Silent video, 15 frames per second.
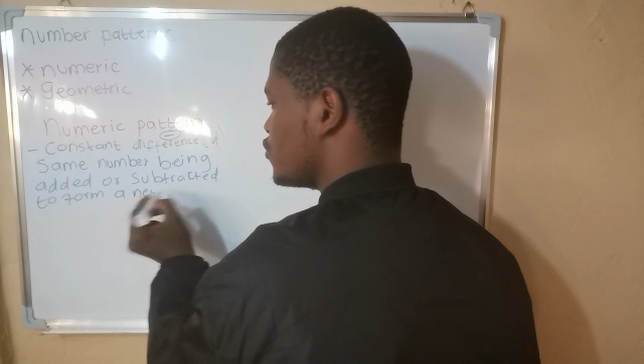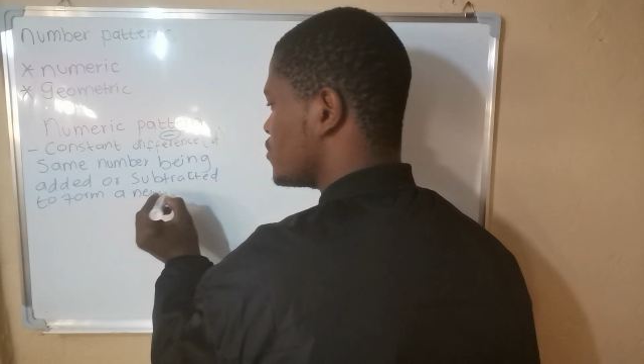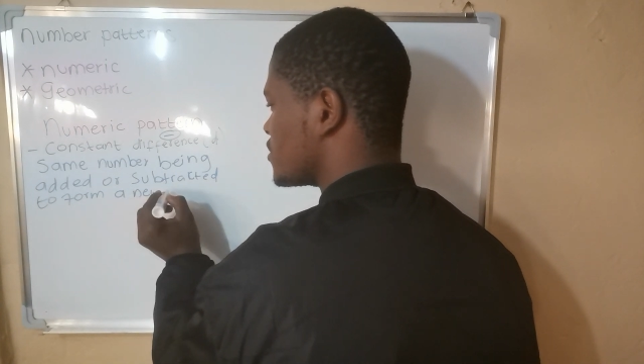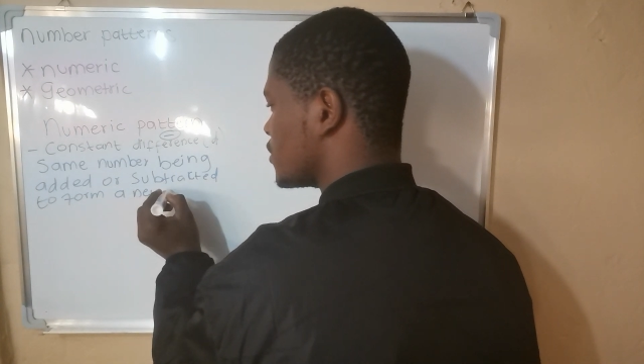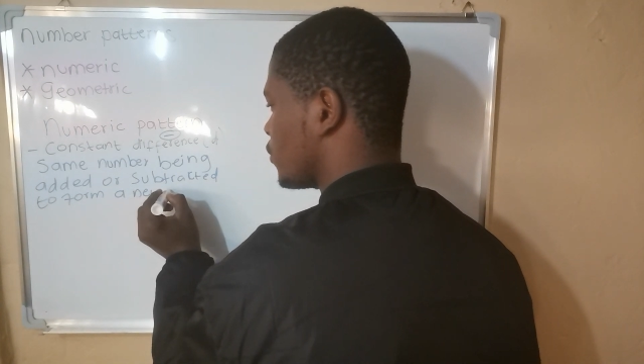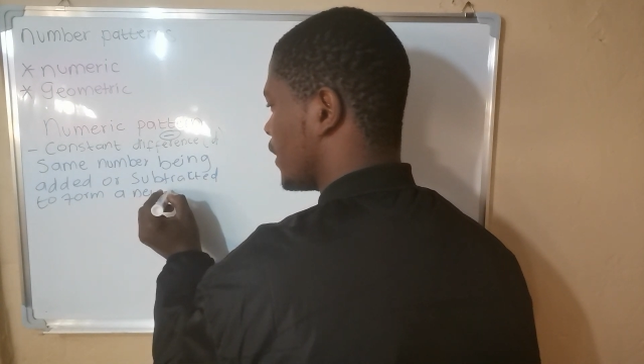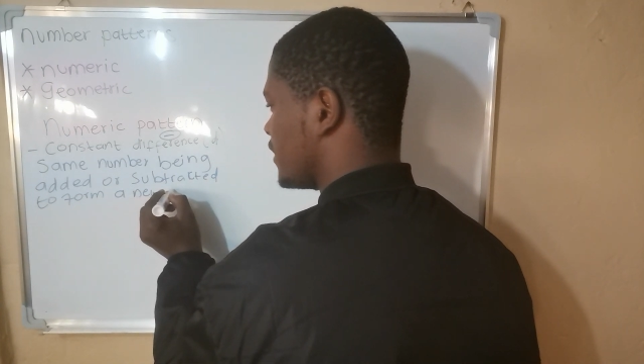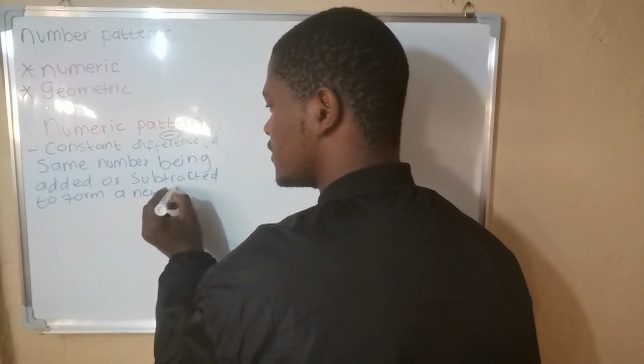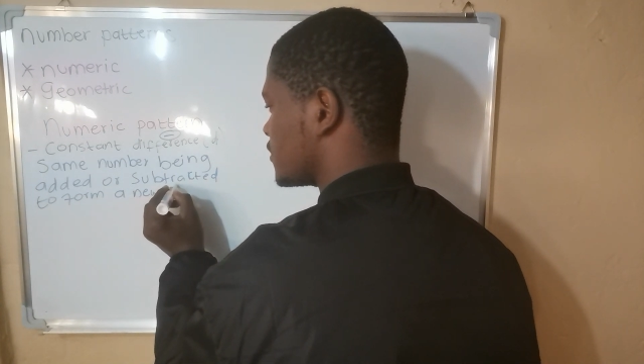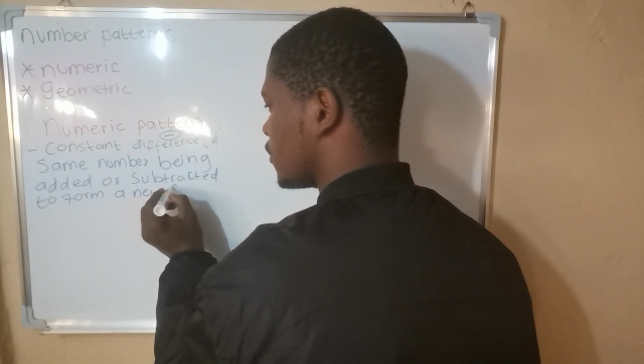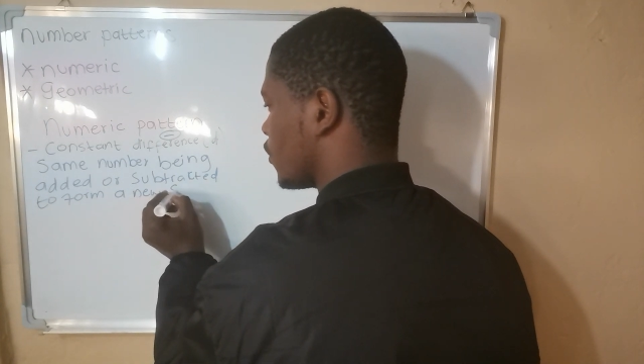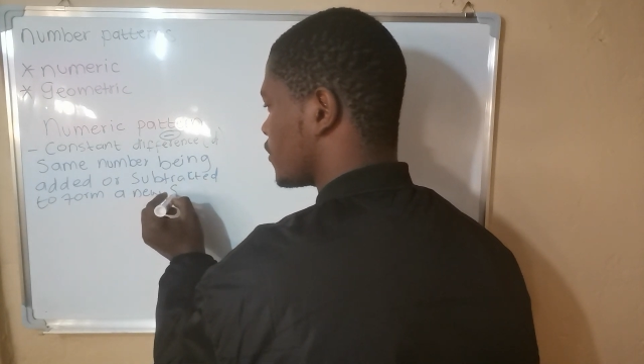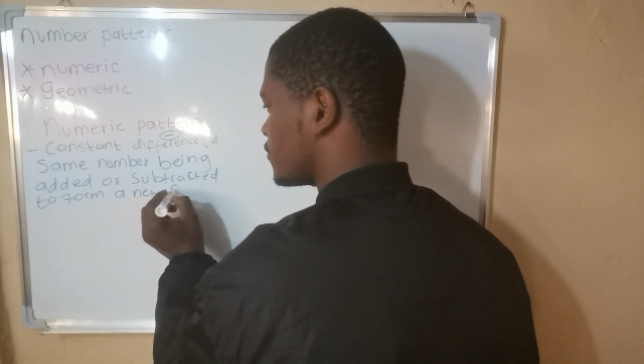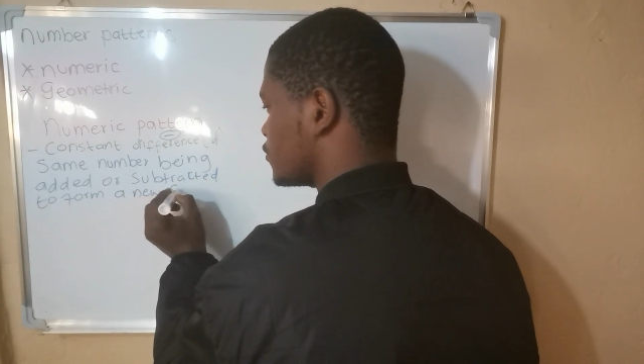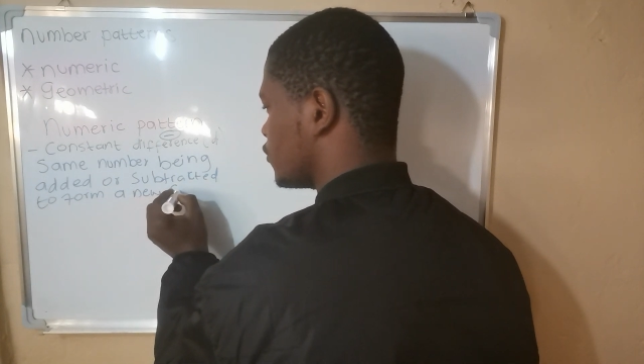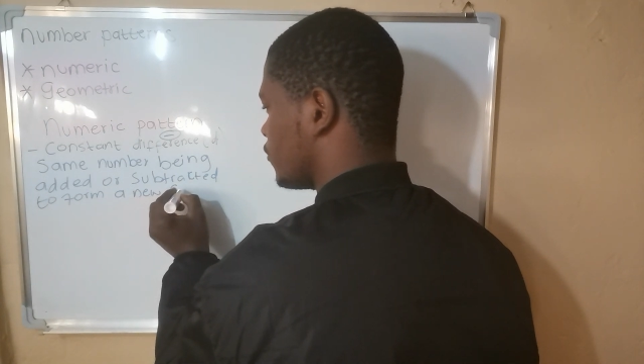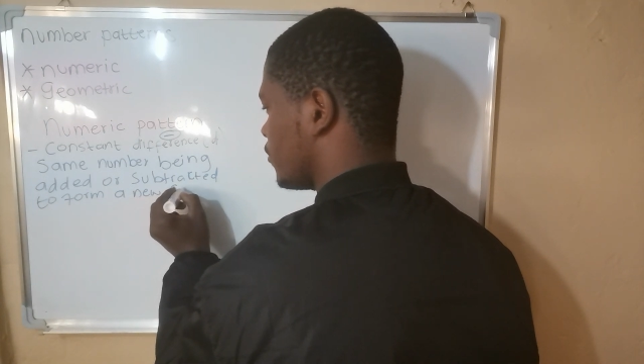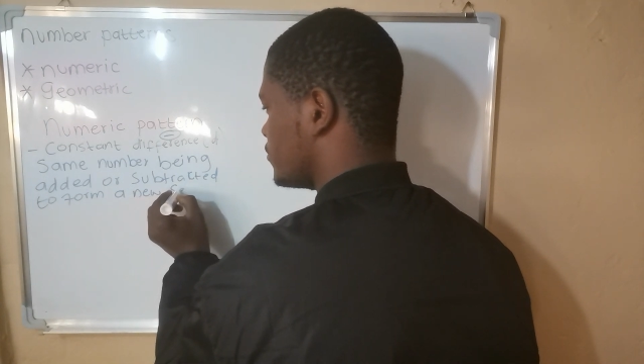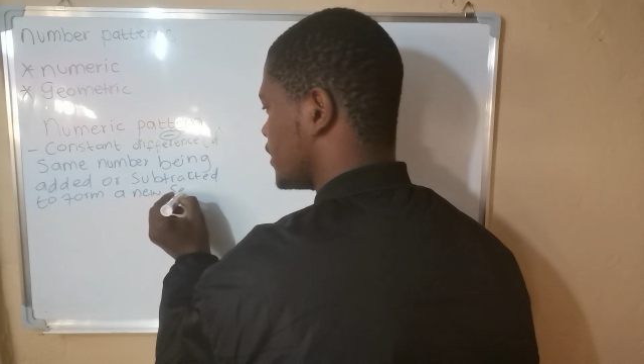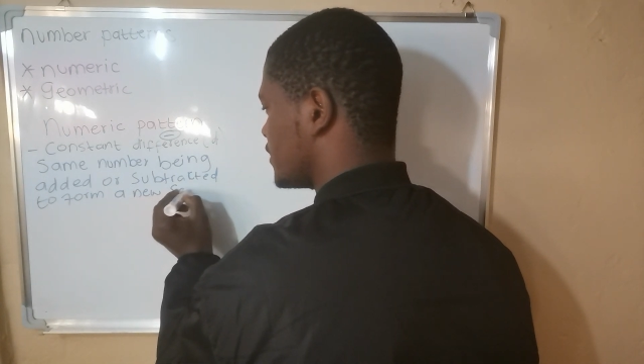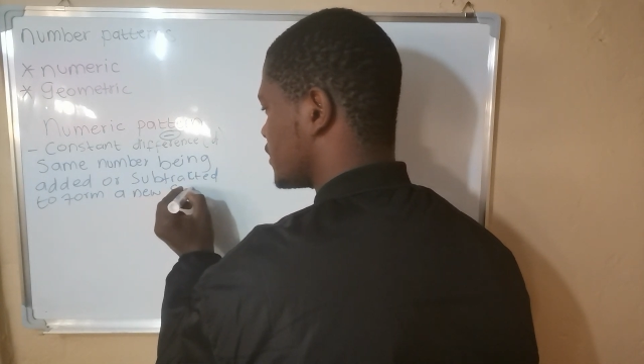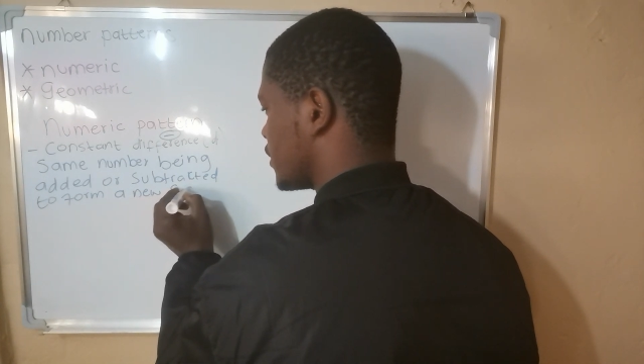sequence, or to
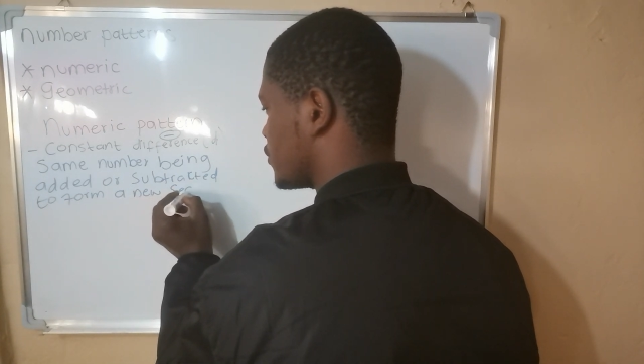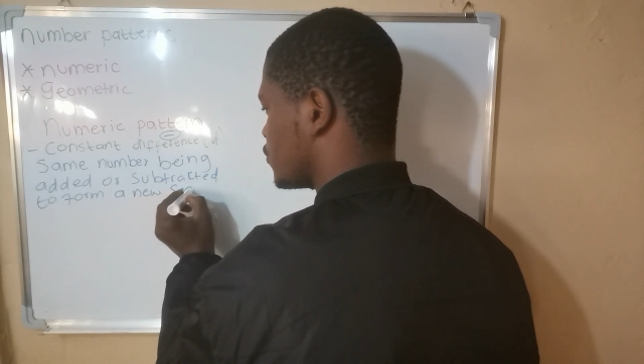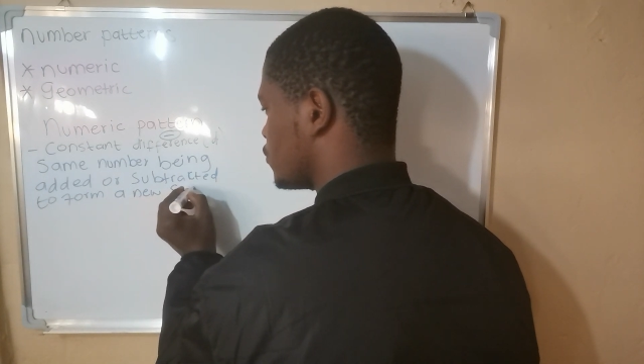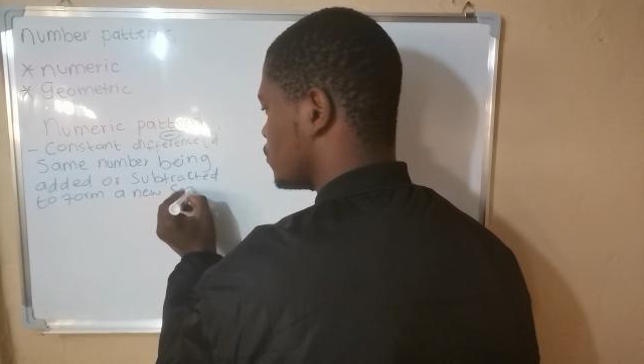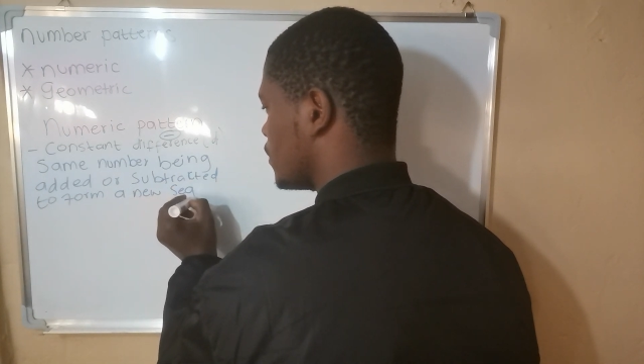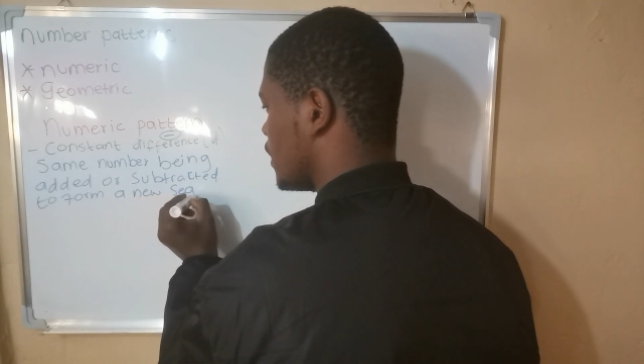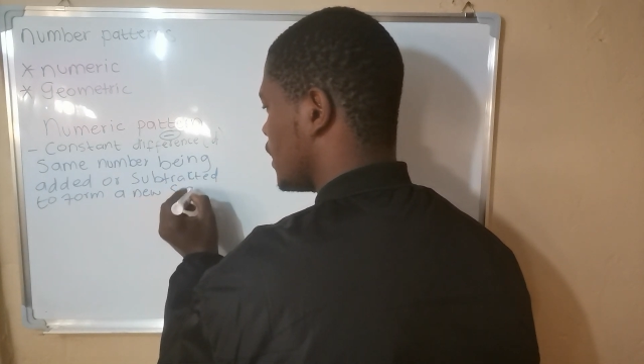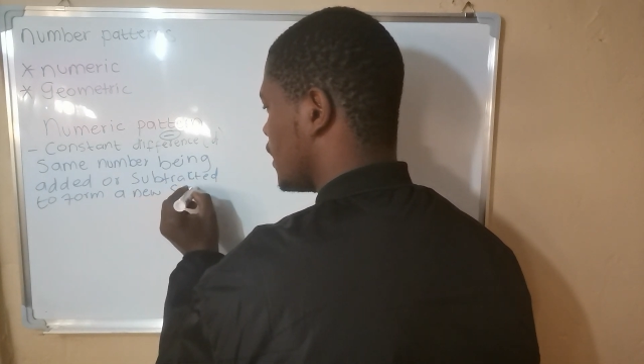form just a new